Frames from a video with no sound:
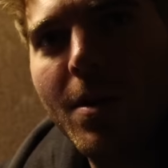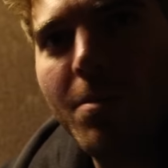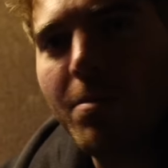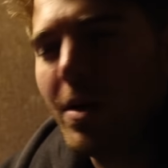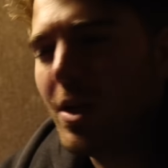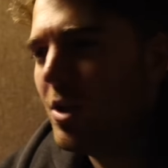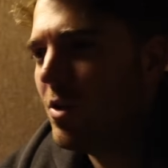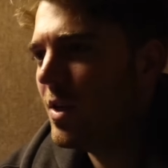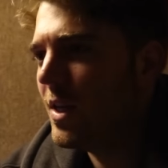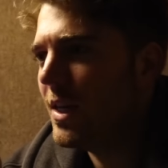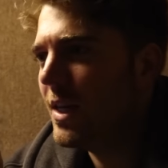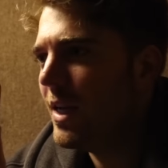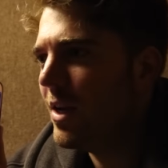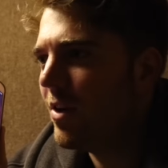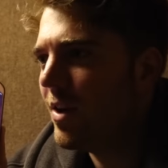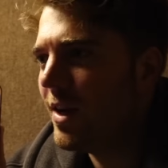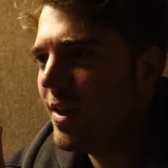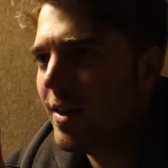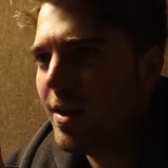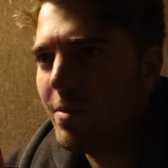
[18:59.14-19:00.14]
But you didn't
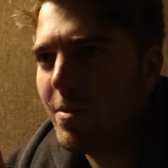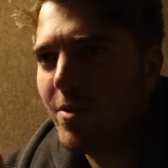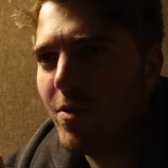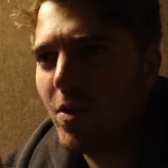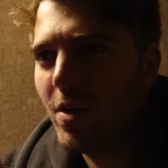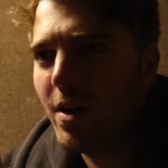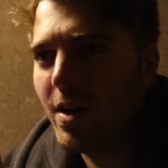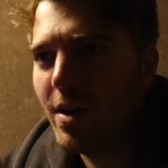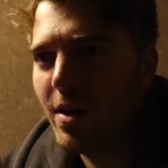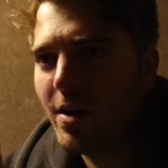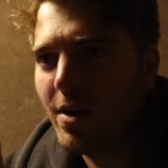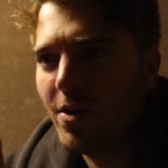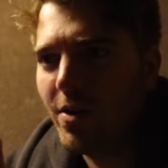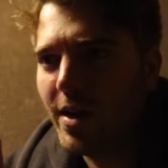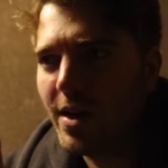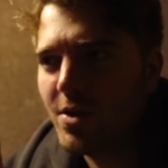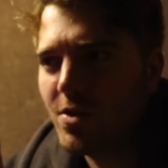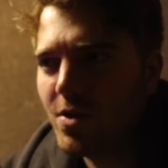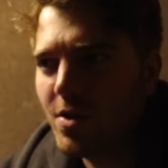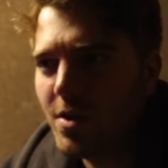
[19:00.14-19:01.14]
hear anything before you
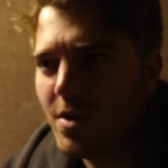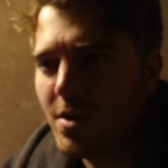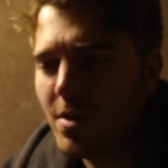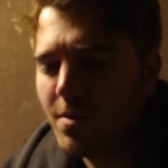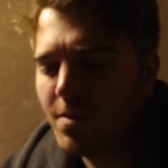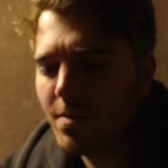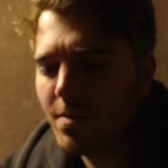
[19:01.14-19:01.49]
answered?